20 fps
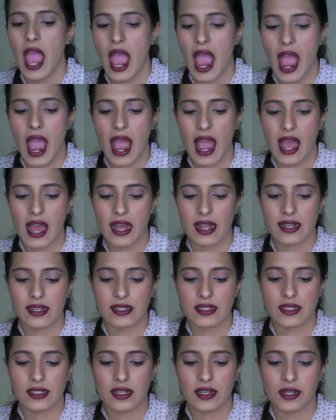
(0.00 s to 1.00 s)

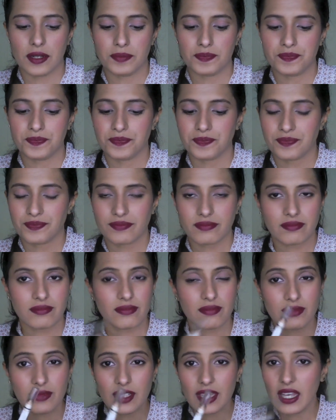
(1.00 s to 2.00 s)
and
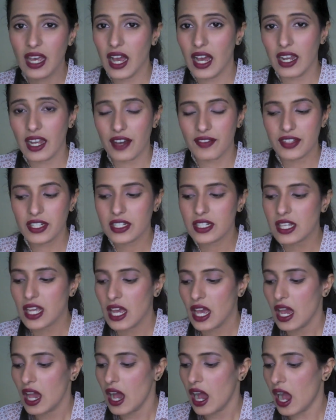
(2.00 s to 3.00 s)
I love it.
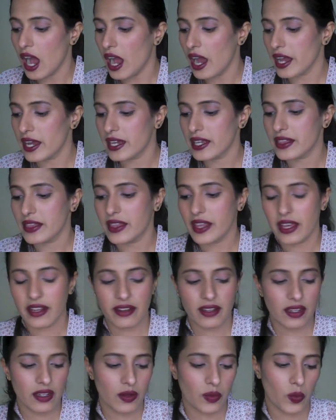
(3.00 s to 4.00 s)
I
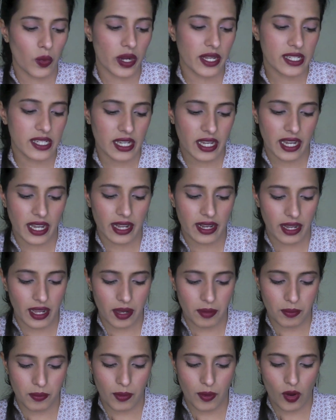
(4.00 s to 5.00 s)
then went ahead
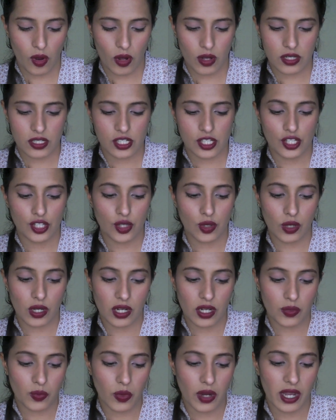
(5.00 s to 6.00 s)
and bought
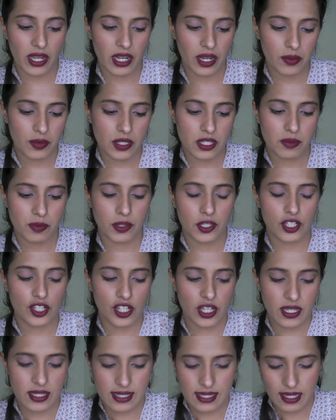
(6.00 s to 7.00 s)
yogurt while I was
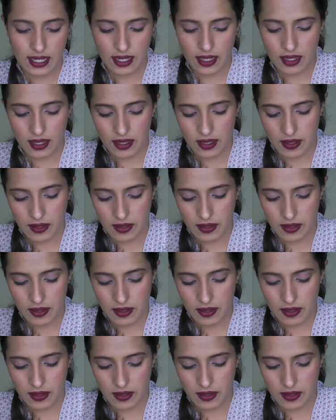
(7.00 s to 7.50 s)
purchasing